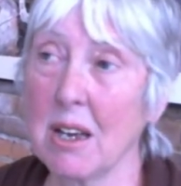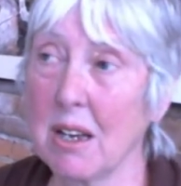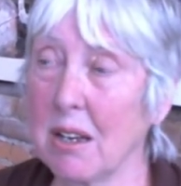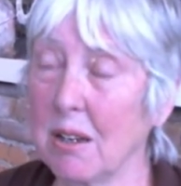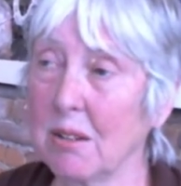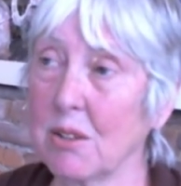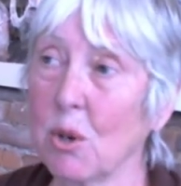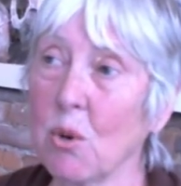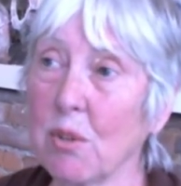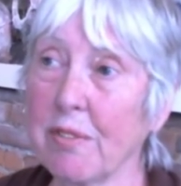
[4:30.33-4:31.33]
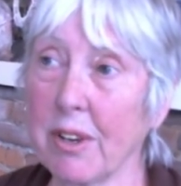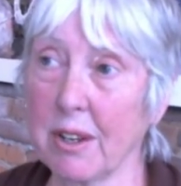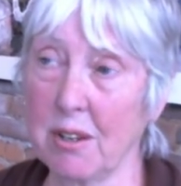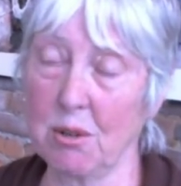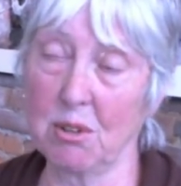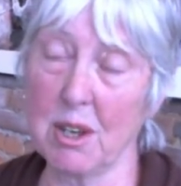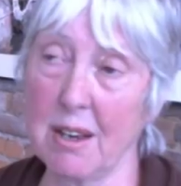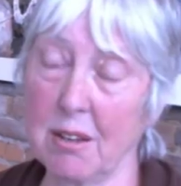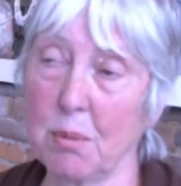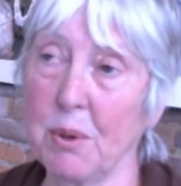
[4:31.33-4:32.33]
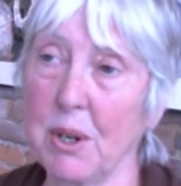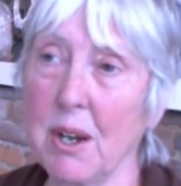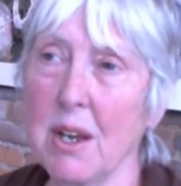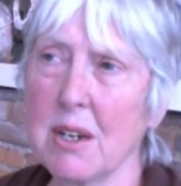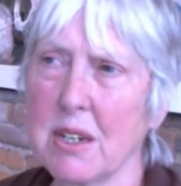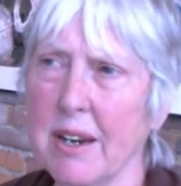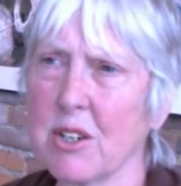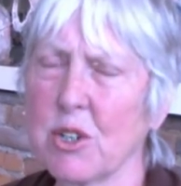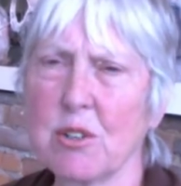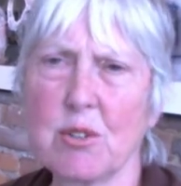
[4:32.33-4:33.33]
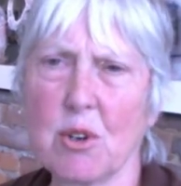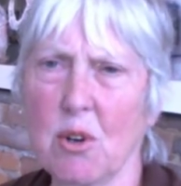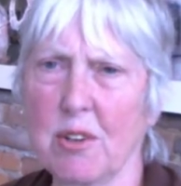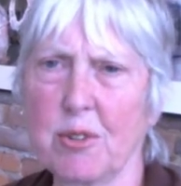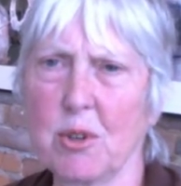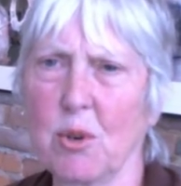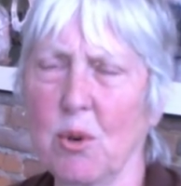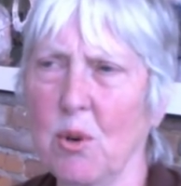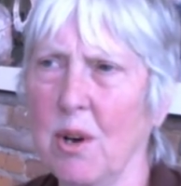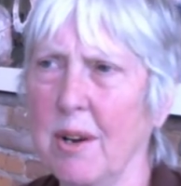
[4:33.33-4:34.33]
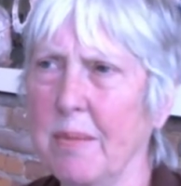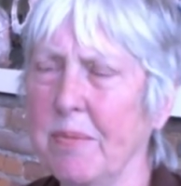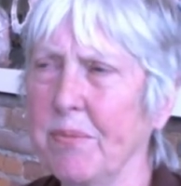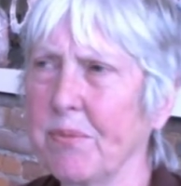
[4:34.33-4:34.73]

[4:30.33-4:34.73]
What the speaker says: Tonal values, yes, but textures also